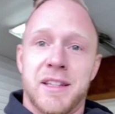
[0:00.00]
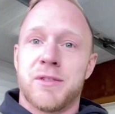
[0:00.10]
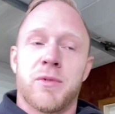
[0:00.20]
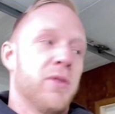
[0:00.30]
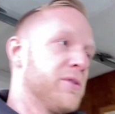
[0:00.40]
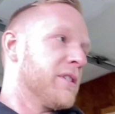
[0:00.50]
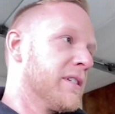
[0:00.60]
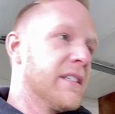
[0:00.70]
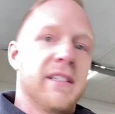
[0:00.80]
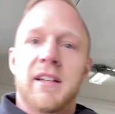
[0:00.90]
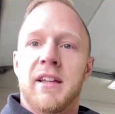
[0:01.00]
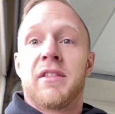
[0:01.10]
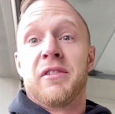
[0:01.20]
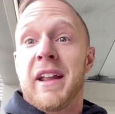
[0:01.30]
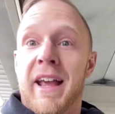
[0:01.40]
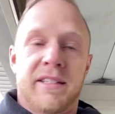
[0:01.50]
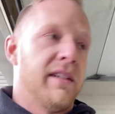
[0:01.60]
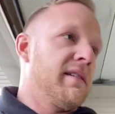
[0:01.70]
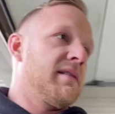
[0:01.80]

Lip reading: these roads are nasty.